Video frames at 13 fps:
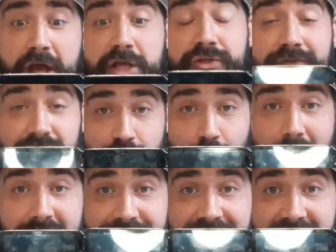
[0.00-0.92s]
So I've got to
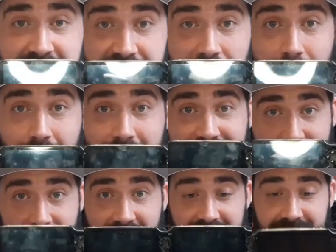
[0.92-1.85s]
wait for that to show up
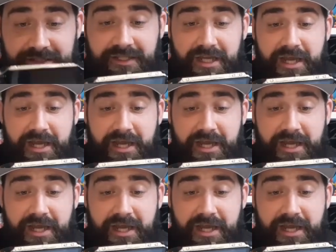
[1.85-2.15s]
before I can